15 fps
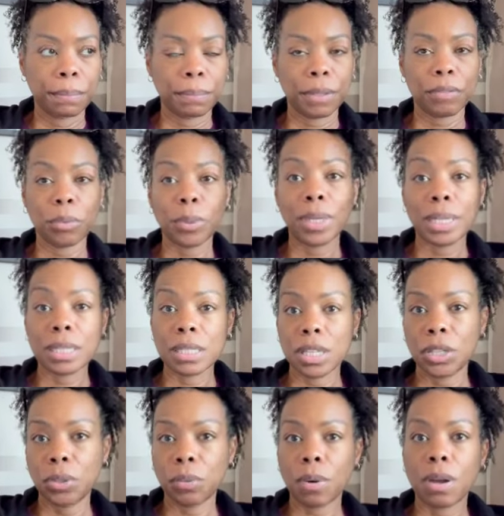if you want to
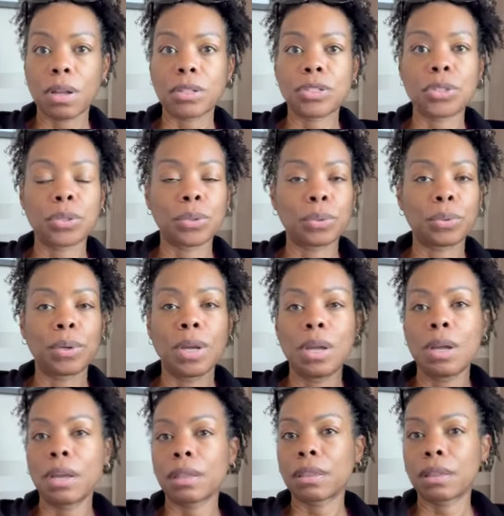continue on to
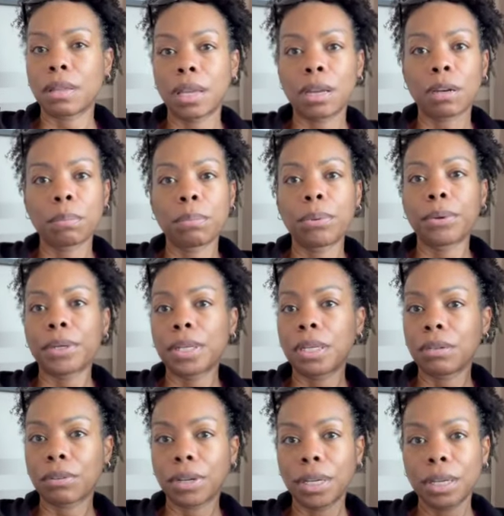either the airport
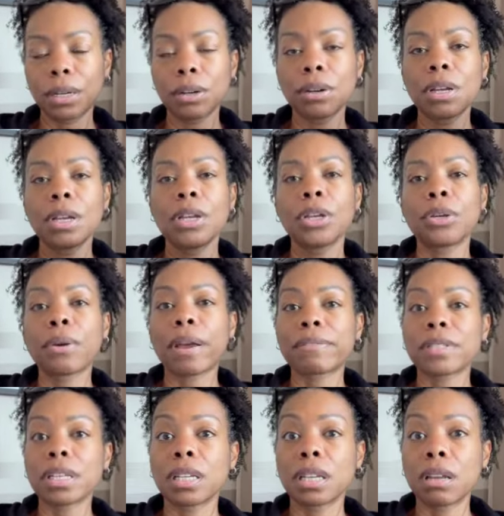here or here, you have
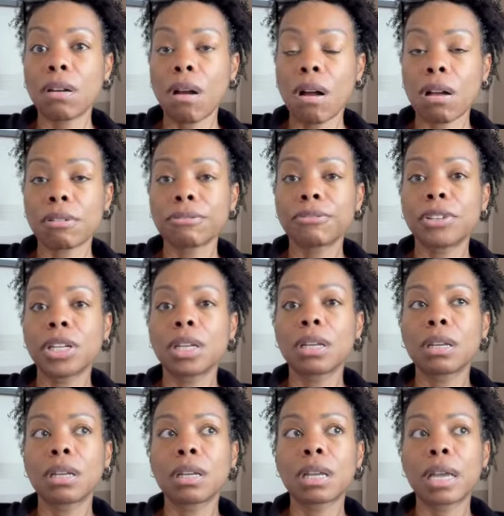to get off
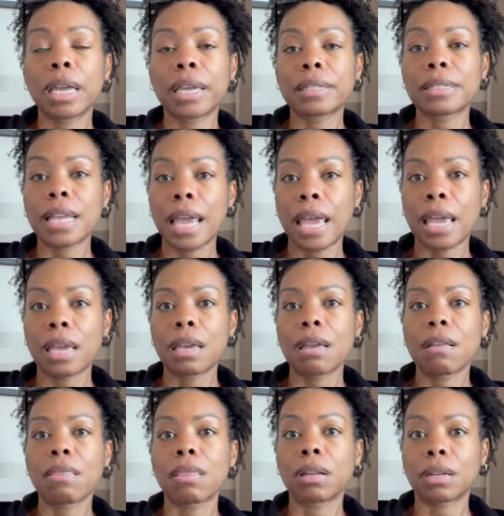and take
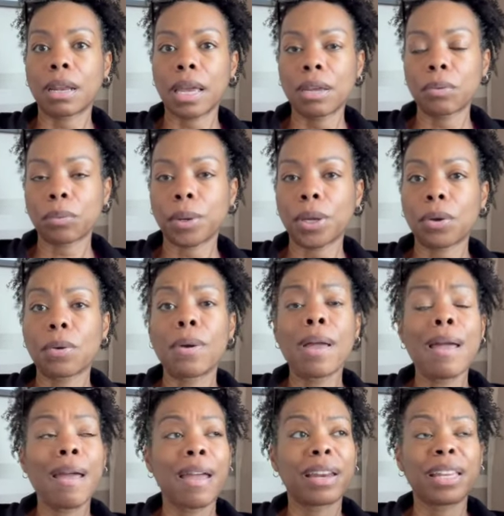the light rail.
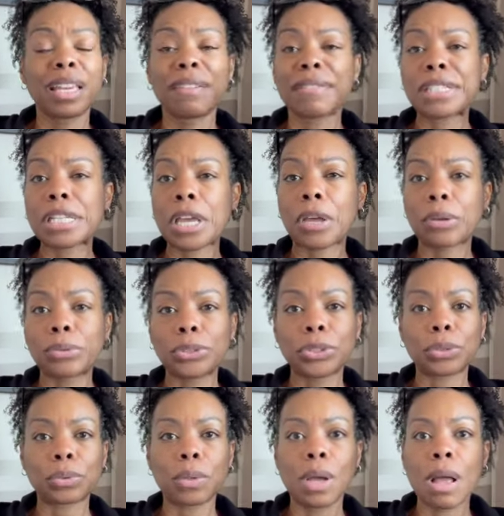And he even tells
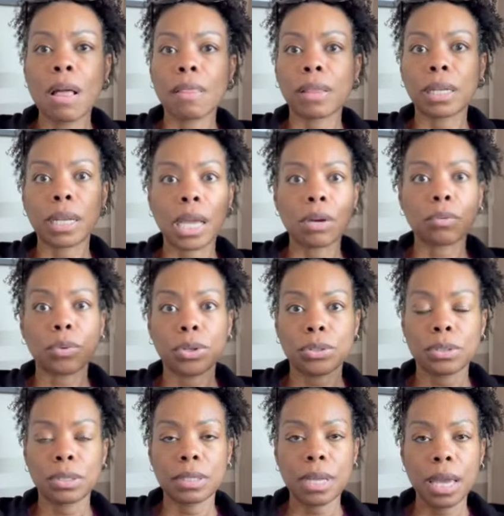you the light rails
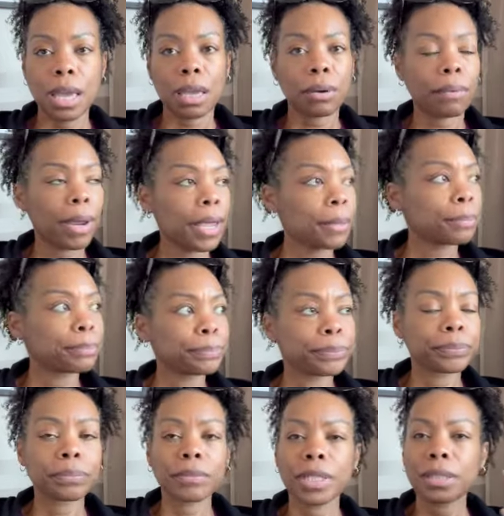to take, right?
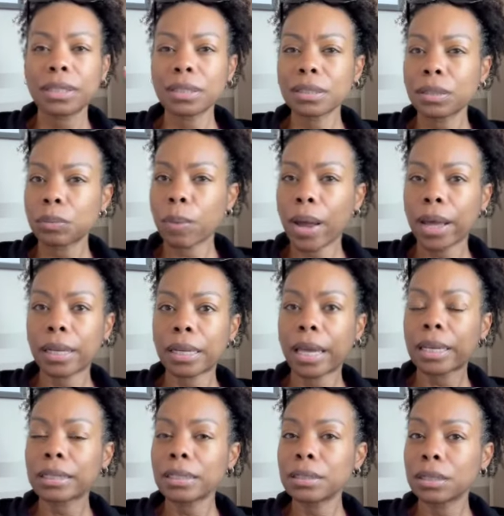This is why I
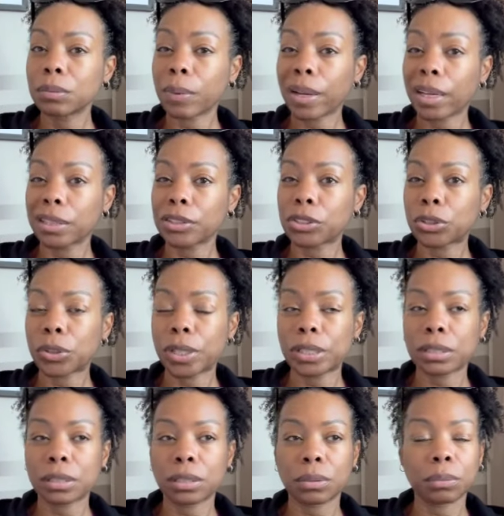like the train
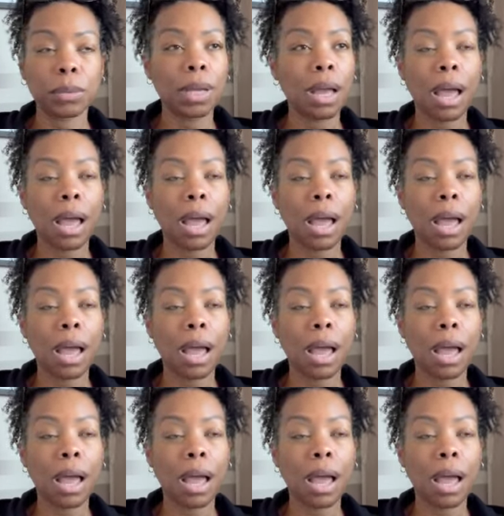system.